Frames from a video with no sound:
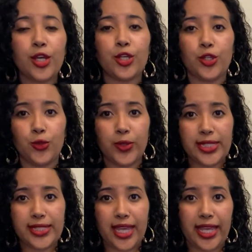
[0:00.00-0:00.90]
you would
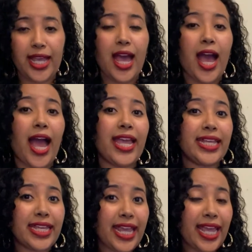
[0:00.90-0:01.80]
say, I
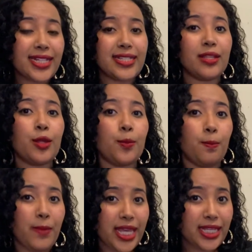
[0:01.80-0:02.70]
can't
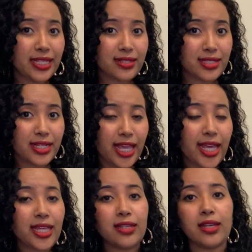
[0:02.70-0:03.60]
make it
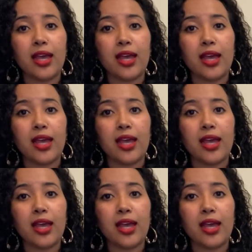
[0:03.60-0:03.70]
today.